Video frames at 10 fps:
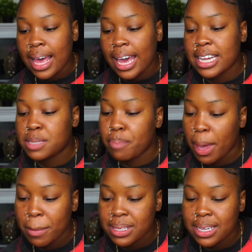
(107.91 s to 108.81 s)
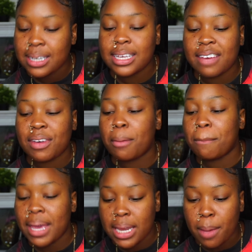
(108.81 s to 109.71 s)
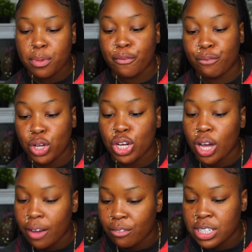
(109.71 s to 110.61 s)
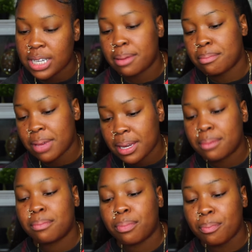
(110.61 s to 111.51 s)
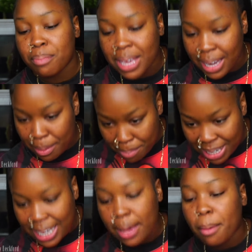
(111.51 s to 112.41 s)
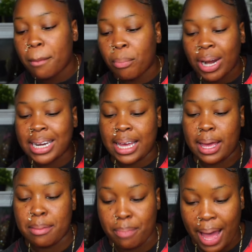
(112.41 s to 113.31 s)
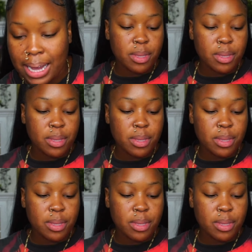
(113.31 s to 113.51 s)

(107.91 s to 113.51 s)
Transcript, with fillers: It is pigmented, giving medium to full coverage and a medium me, immediate brightening impact.